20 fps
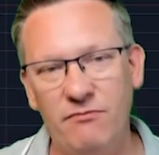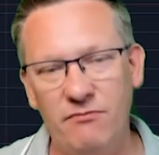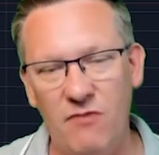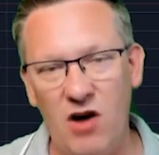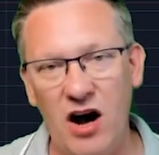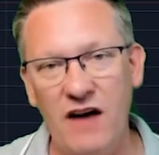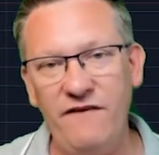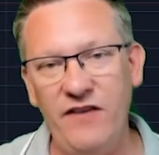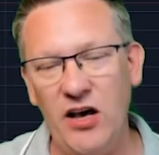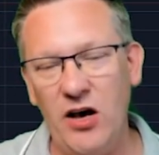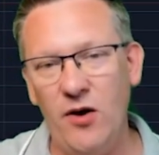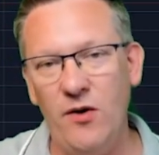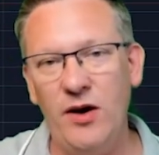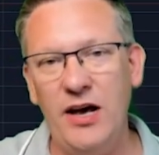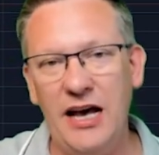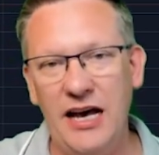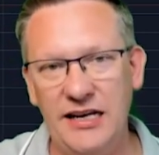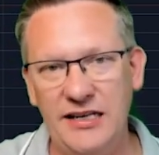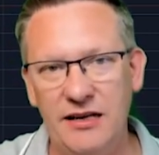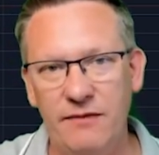my
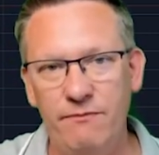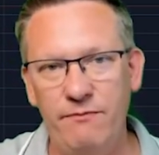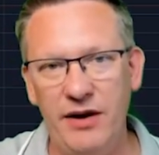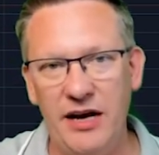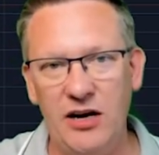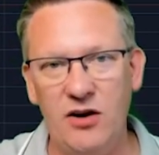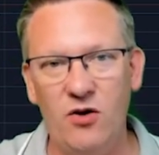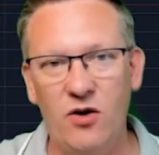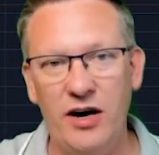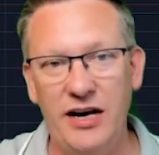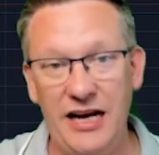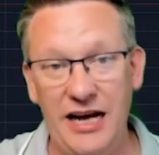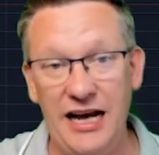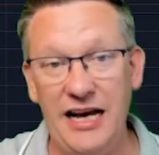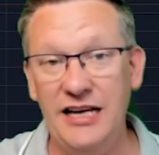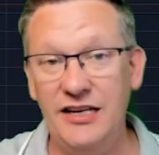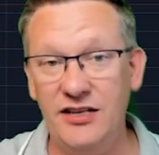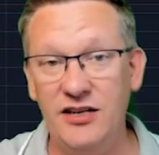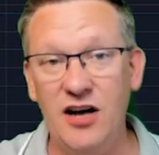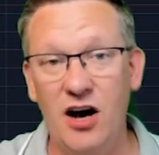view is that Bitcoin
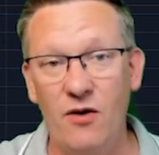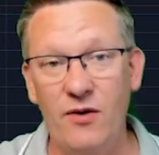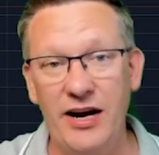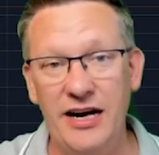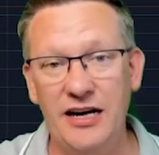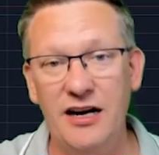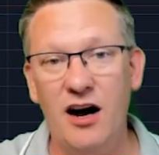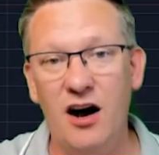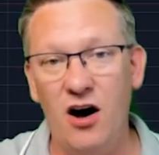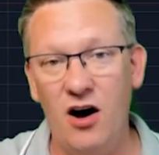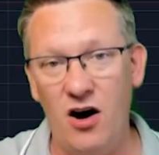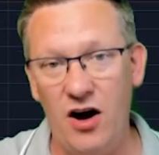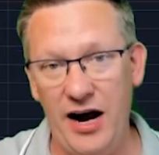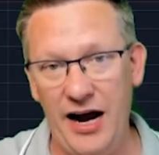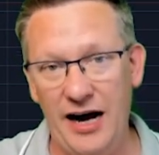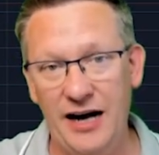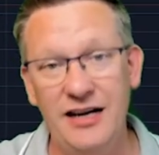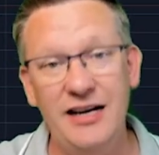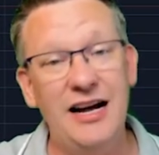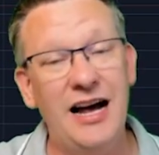is going
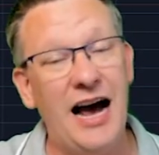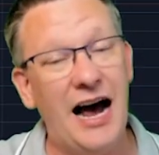higher,